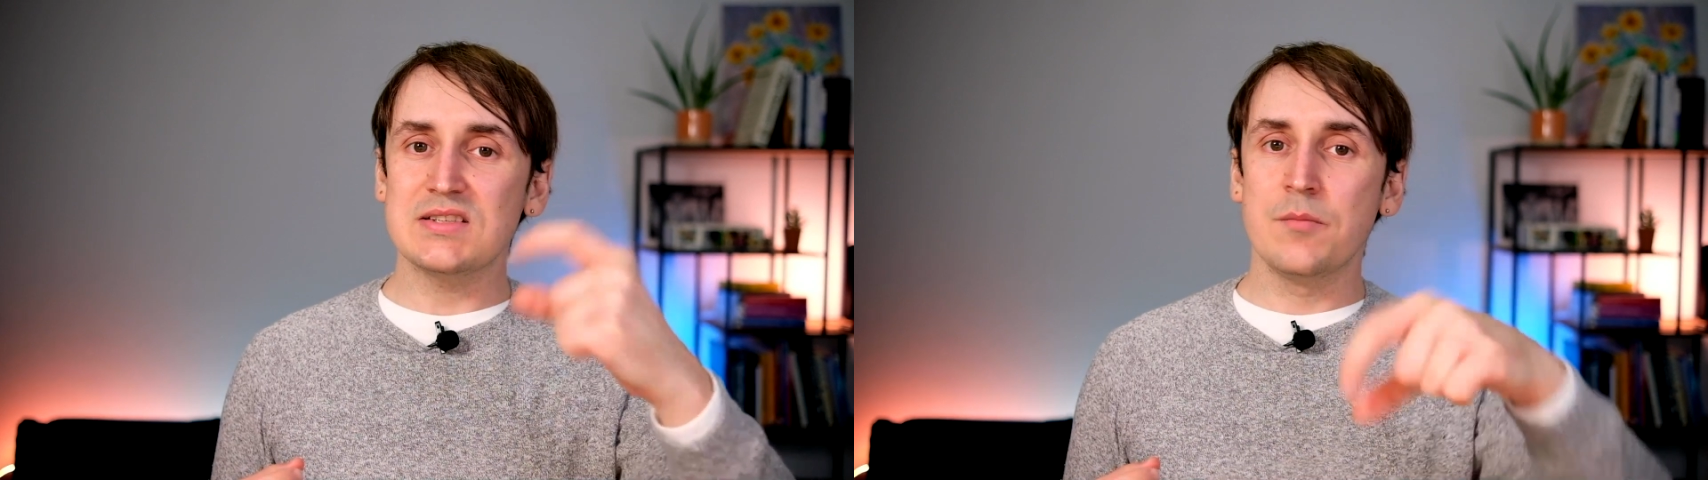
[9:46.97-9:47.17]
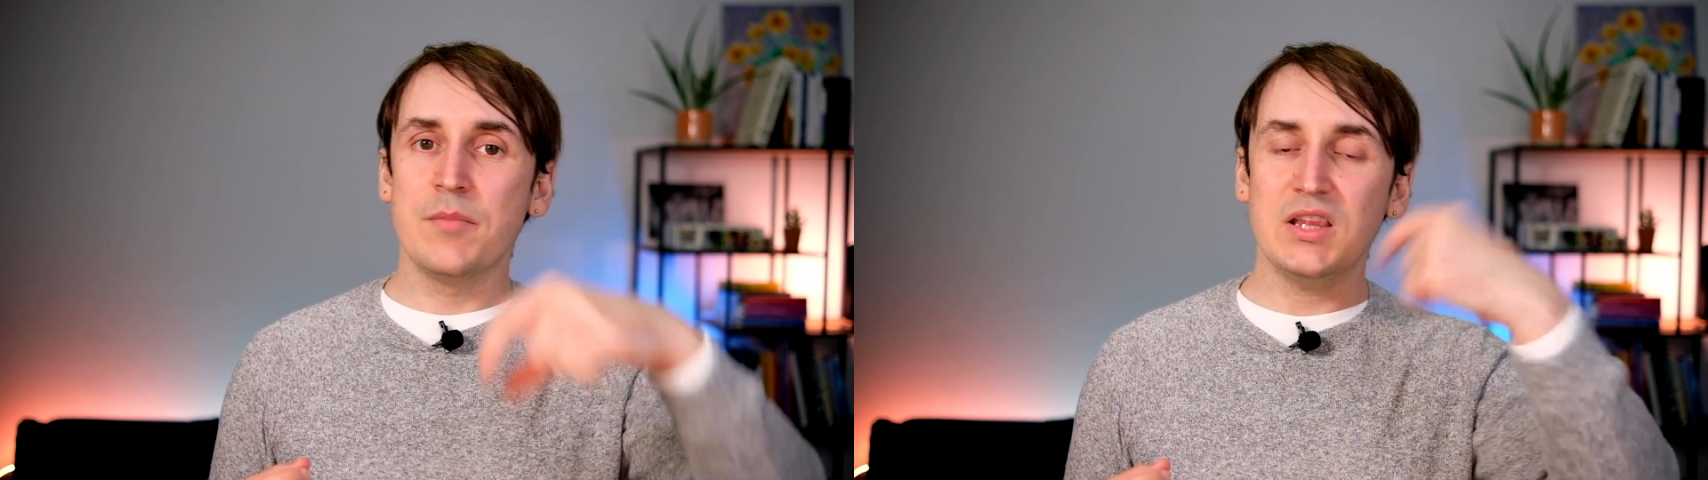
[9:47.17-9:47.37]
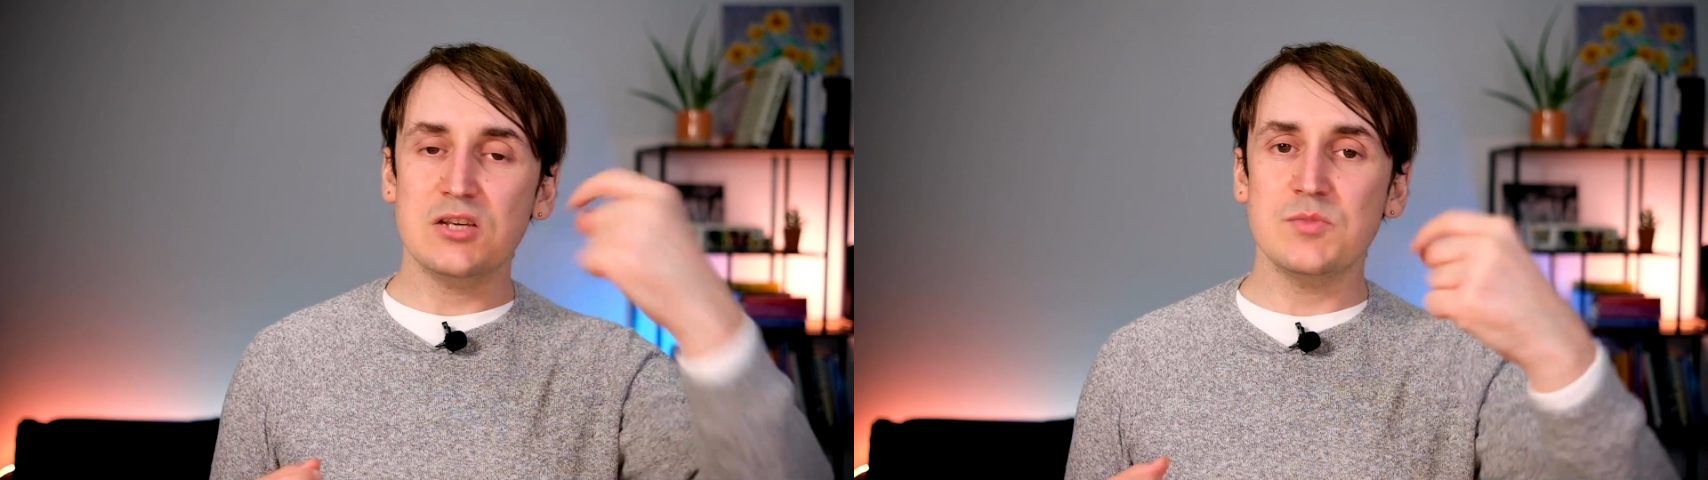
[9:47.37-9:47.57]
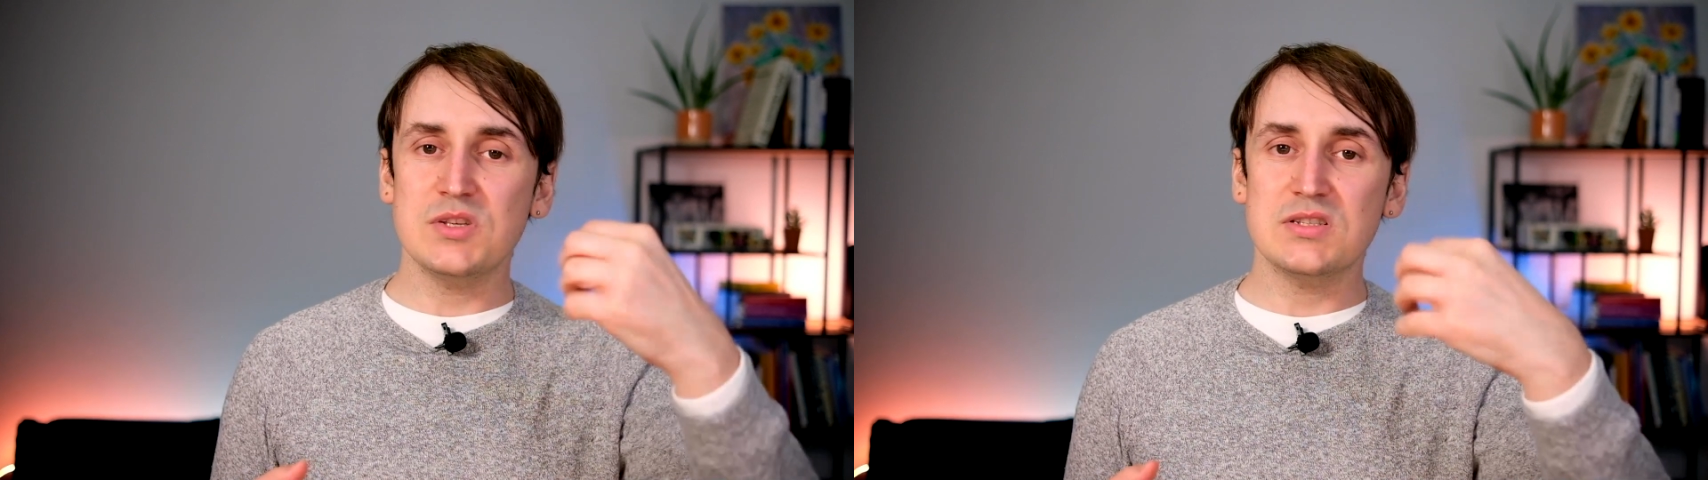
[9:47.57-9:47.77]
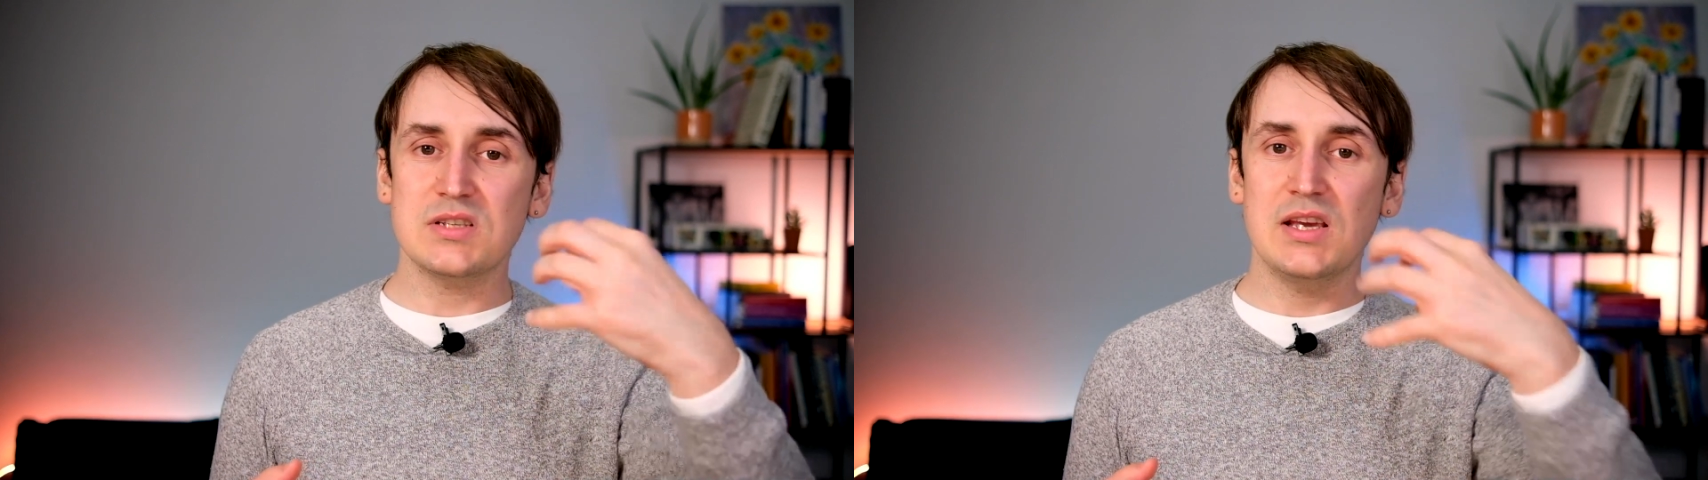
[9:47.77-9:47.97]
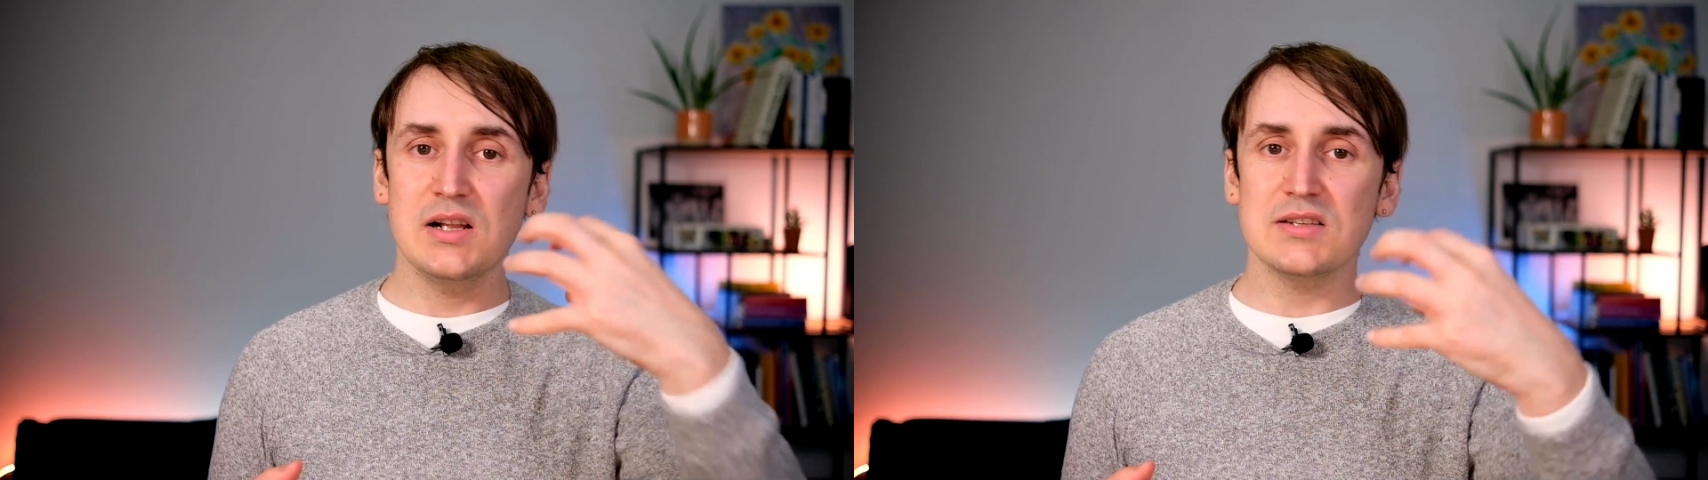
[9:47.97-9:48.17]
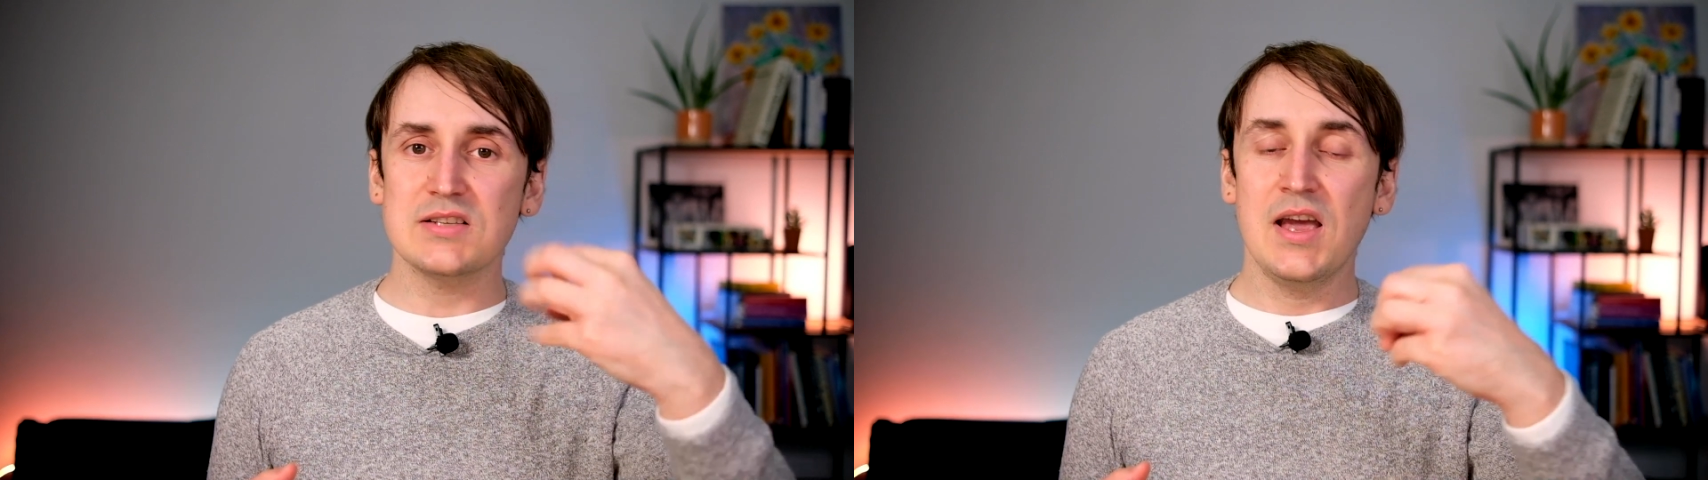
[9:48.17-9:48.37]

the management skills